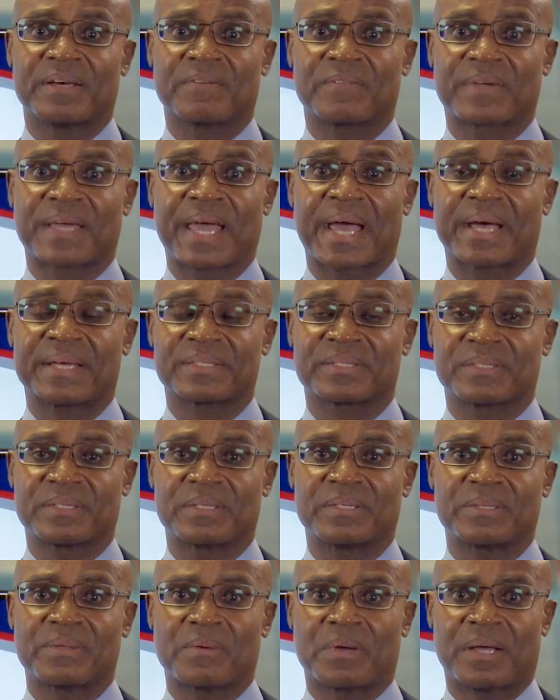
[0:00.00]
cash
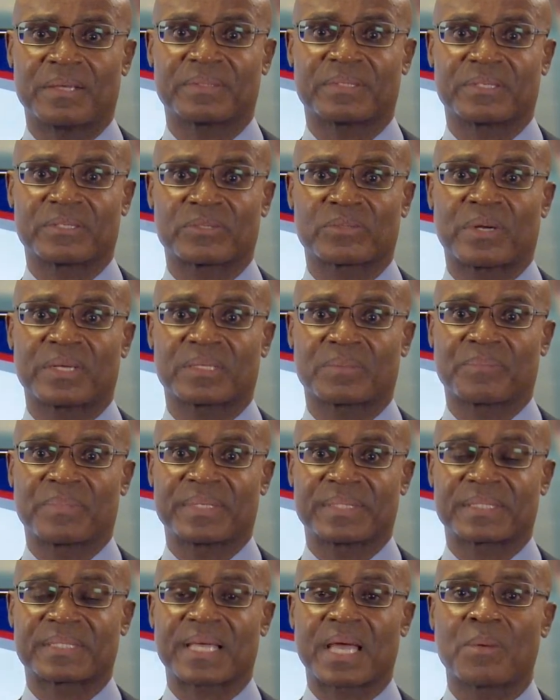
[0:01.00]
to start the
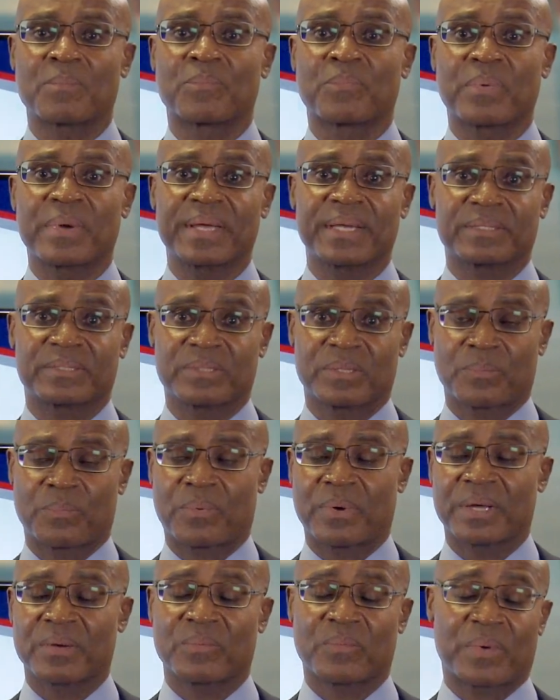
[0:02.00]
business and bring it to the
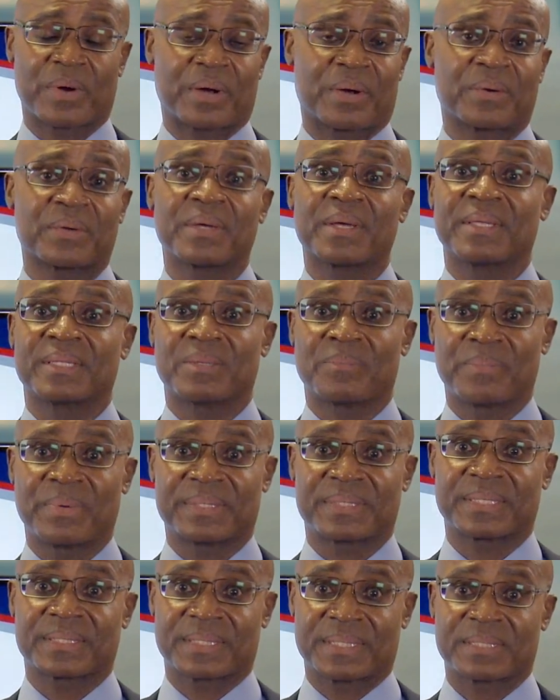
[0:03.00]
point where the
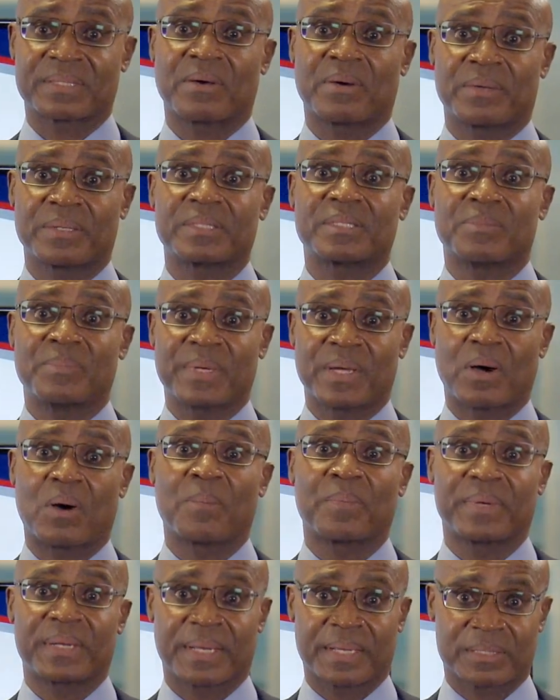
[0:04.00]
business is going to be
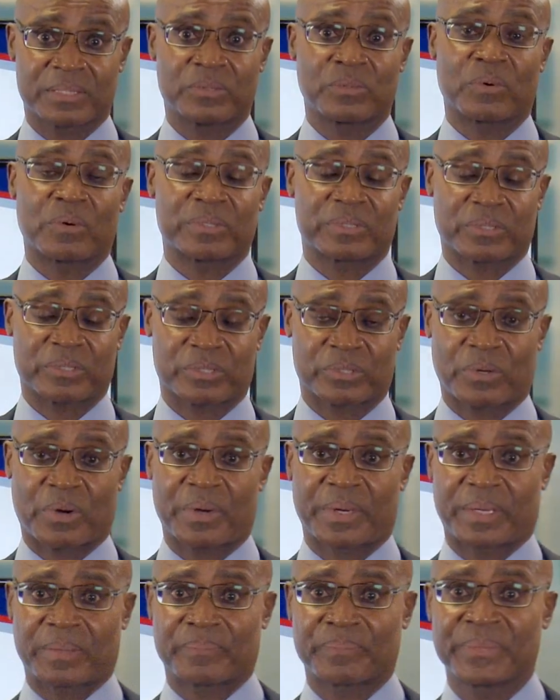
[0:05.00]
opening its doors or
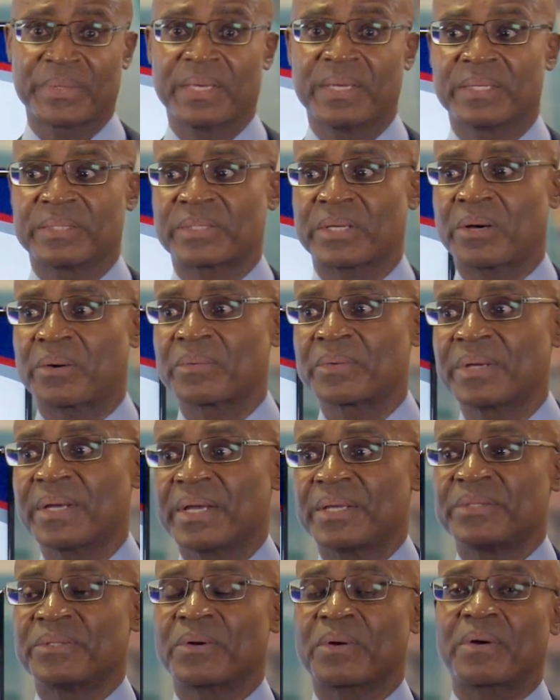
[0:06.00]
starting. So
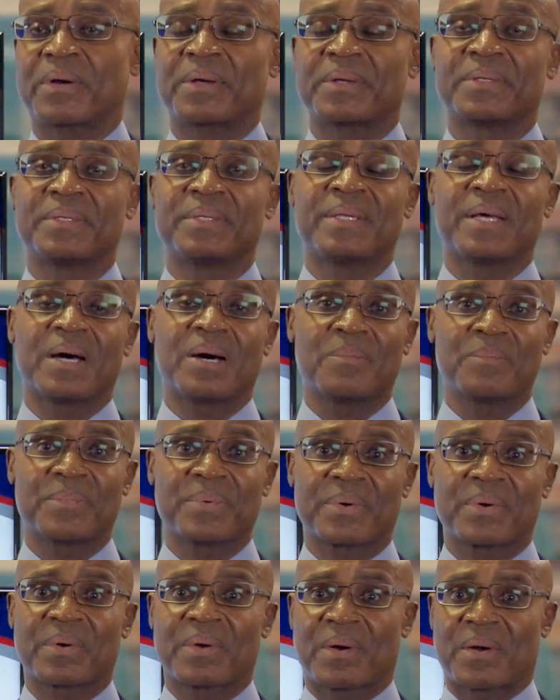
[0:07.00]
there are a
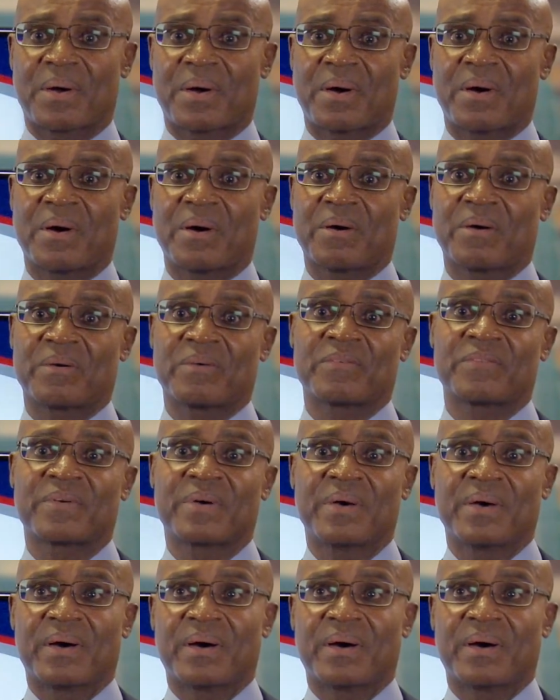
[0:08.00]
number of